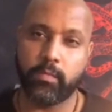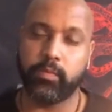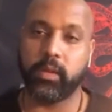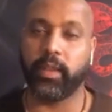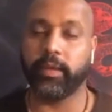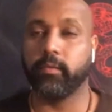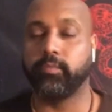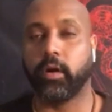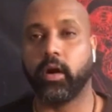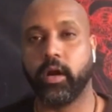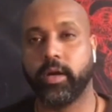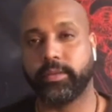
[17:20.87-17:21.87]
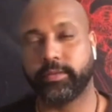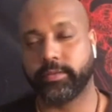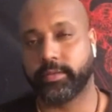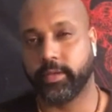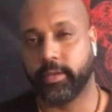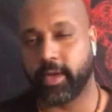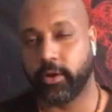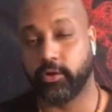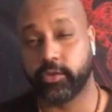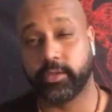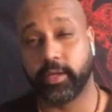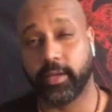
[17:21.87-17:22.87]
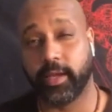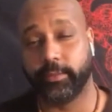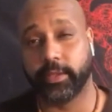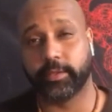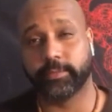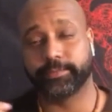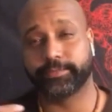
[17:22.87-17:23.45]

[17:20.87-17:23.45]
play a part in an energy dynamic